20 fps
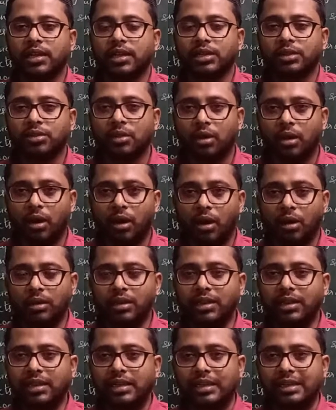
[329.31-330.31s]
So
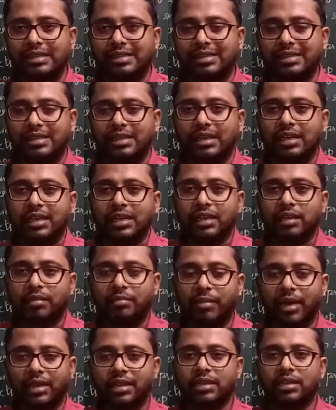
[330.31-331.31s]
all these
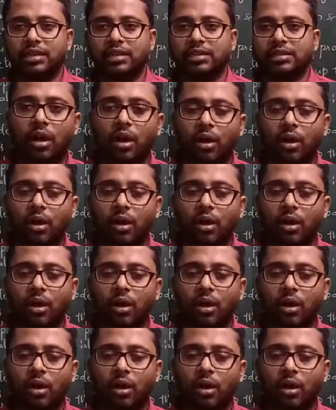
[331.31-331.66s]
methods,